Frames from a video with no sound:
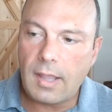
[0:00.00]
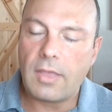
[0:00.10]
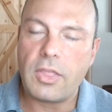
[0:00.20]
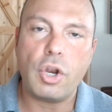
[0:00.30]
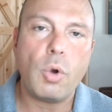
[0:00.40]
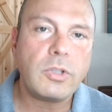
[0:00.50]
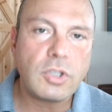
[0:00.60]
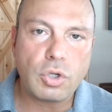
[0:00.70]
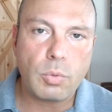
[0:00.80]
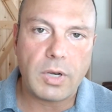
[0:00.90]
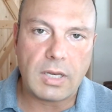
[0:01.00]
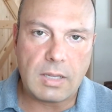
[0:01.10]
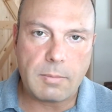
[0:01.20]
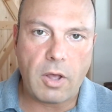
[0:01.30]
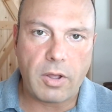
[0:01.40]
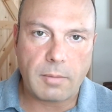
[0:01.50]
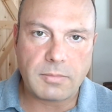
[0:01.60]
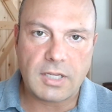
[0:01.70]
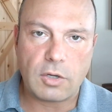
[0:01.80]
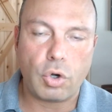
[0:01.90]
and they know what to do when an email
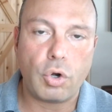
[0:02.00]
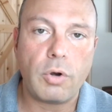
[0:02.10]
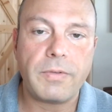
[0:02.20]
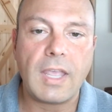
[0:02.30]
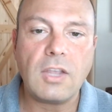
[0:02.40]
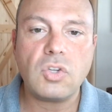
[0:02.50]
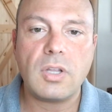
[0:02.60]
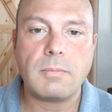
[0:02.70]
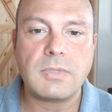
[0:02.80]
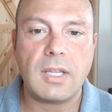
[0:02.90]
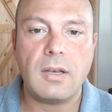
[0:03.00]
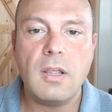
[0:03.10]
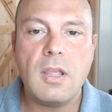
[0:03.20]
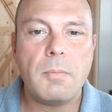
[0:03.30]
comes in or a notification comes in,